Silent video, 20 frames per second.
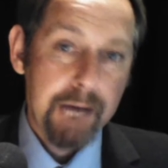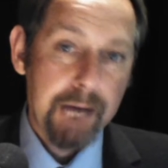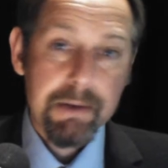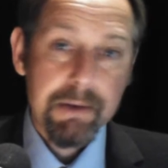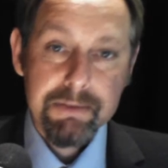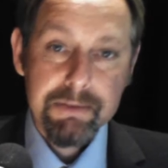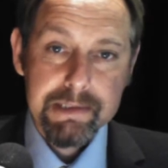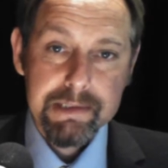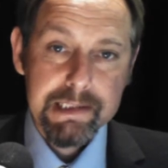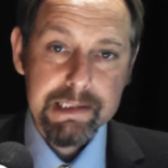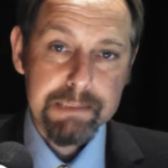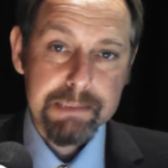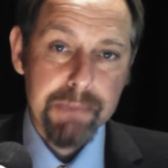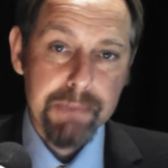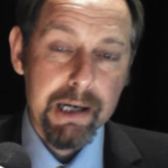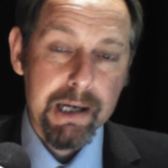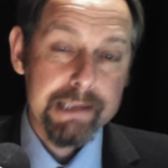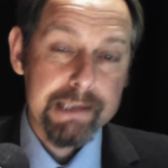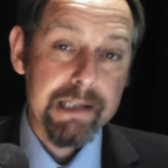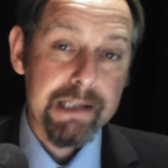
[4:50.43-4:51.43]
However,
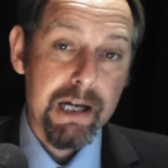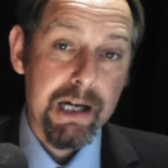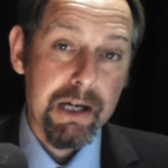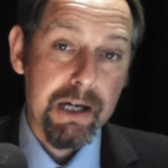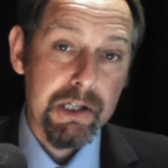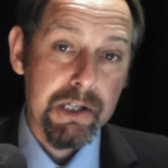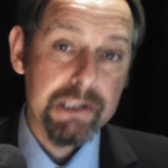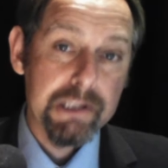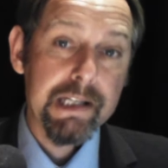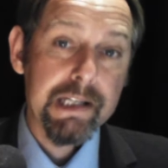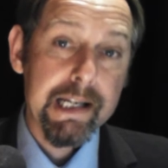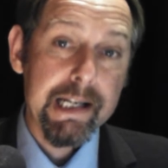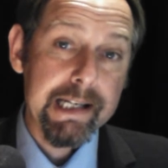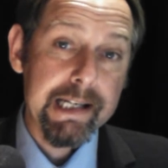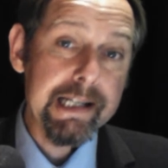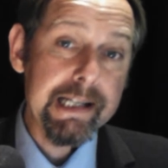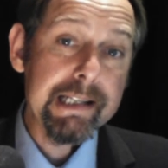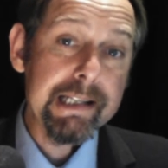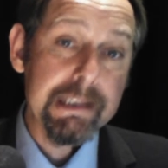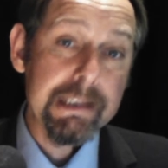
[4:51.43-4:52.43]
despite
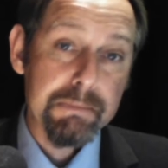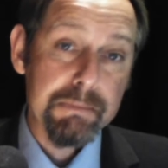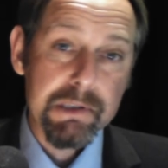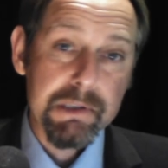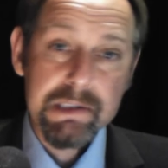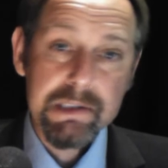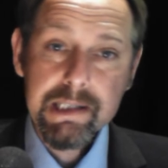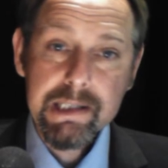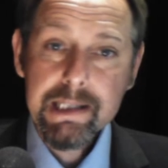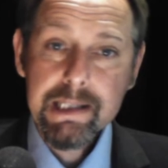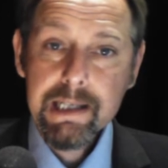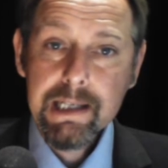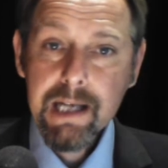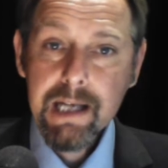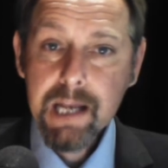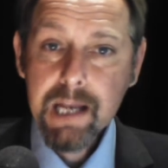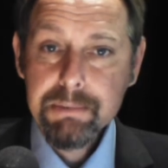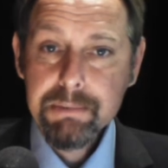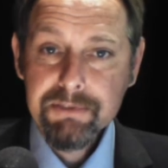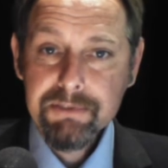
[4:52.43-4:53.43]
unease among
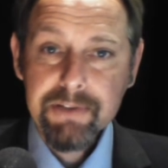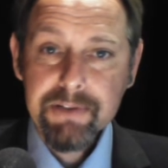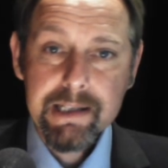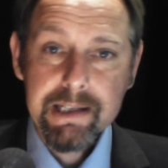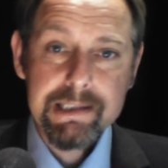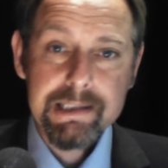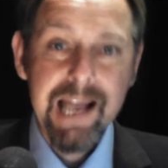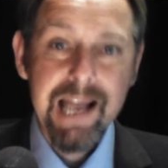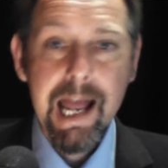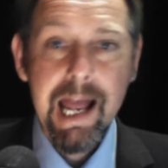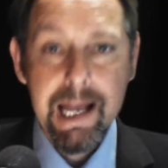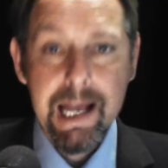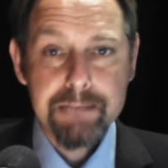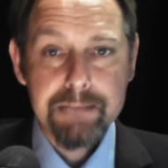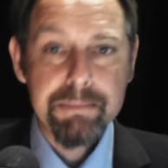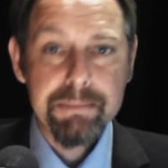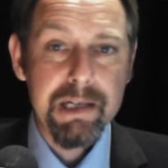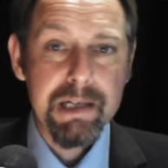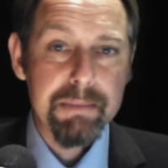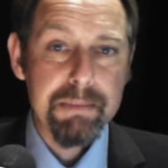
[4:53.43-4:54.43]
senior Labour figures,
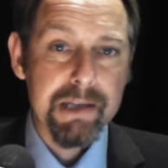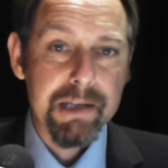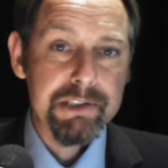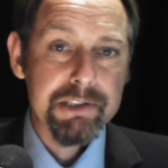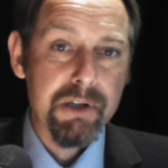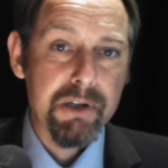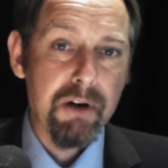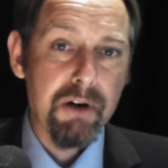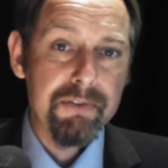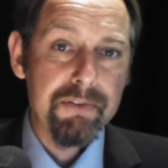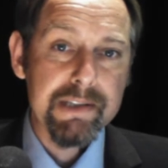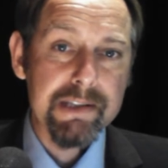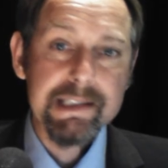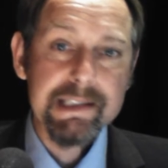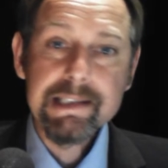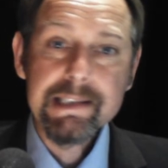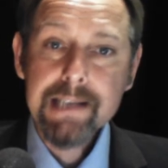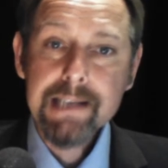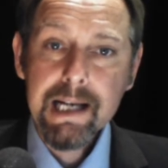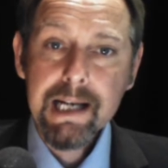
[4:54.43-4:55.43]
Ed Miliband's
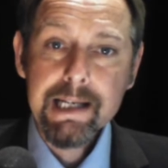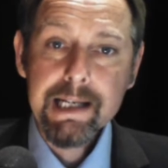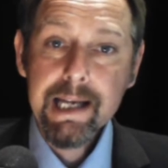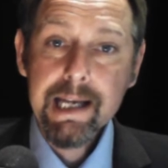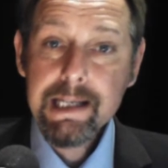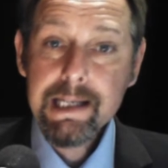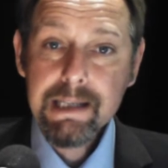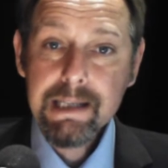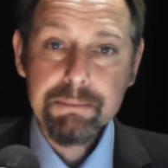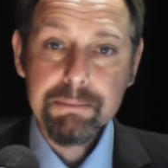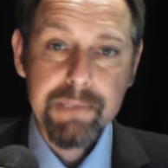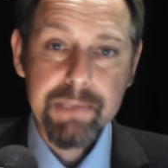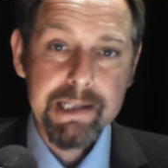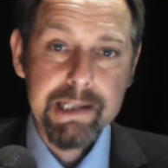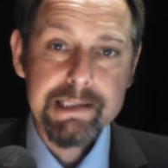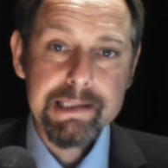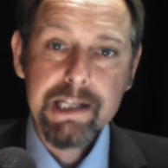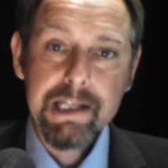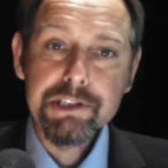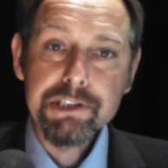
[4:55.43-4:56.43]
office is telling his
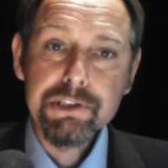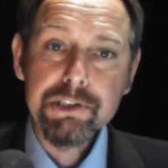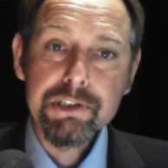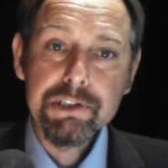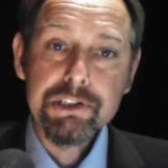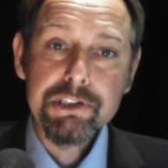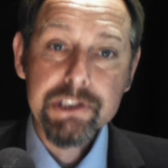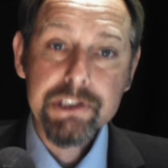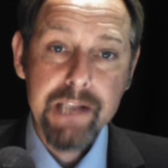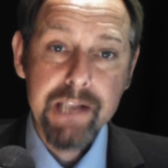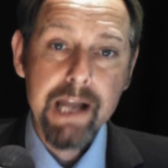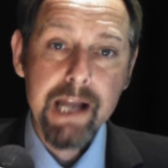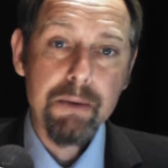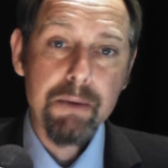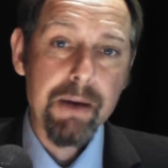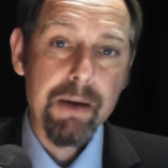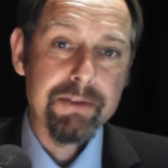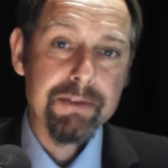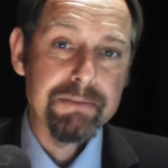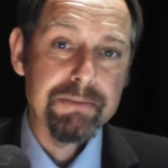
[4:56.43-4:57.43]
MPs they should
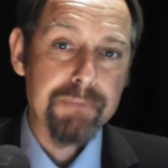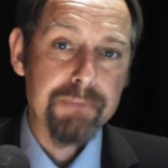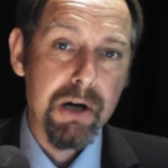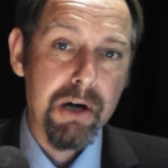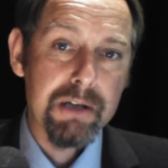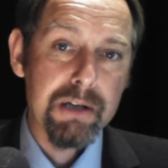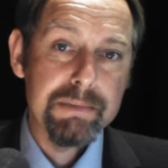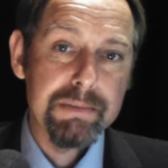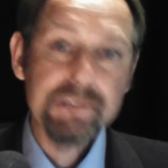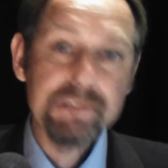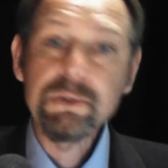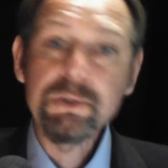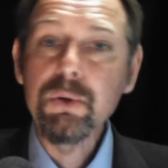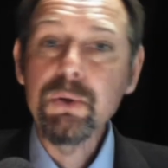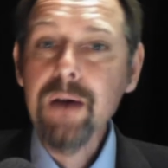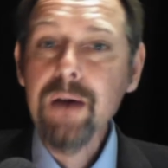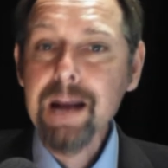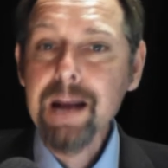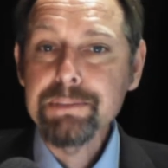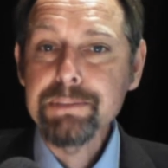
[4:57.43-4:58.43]
stay away from Parliament
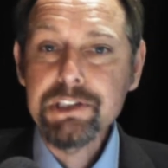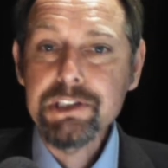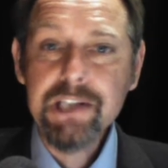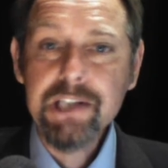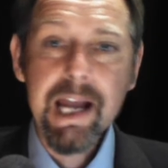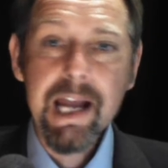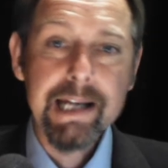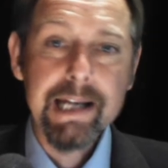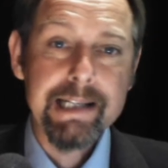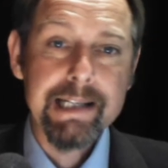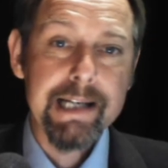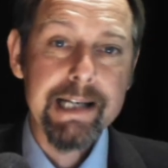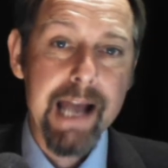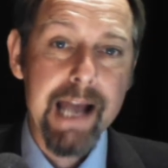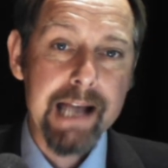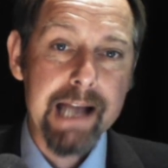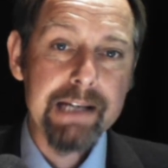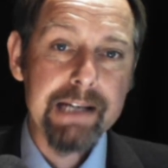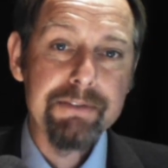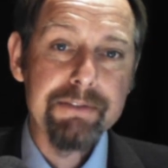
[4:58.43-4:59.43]
or abstain
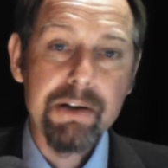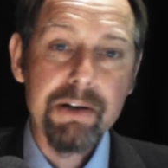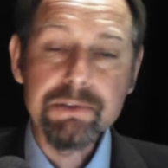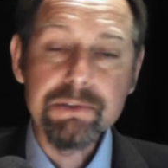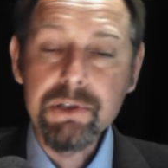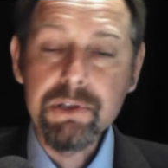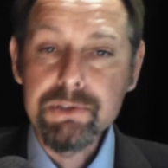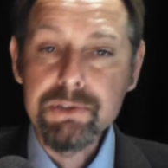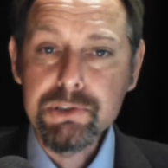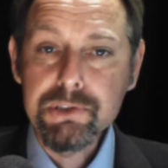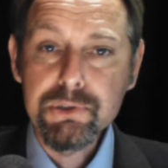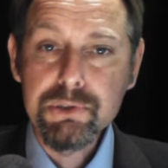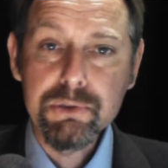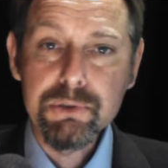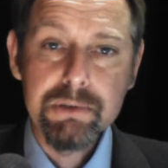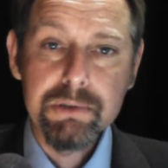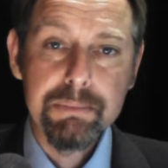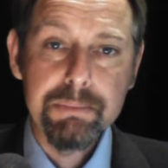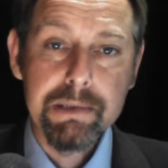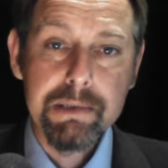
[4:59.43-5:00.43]
in any vote on the
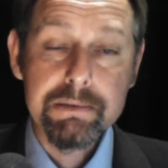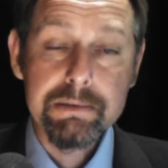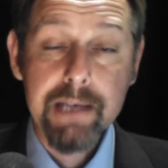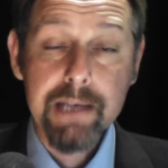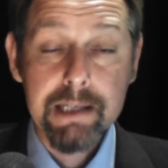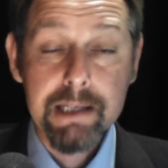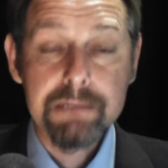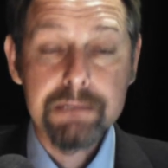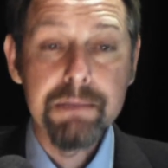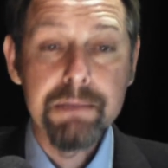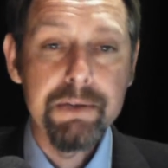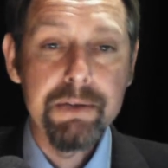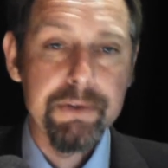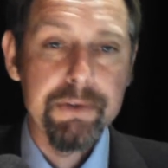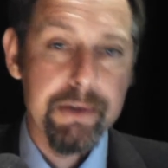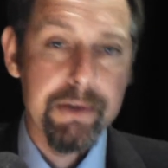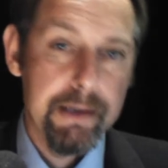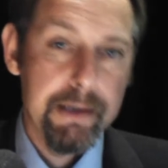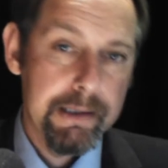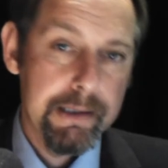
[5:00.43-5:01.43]
Tory bill next
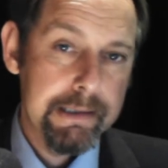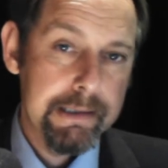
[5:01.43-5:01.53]
month.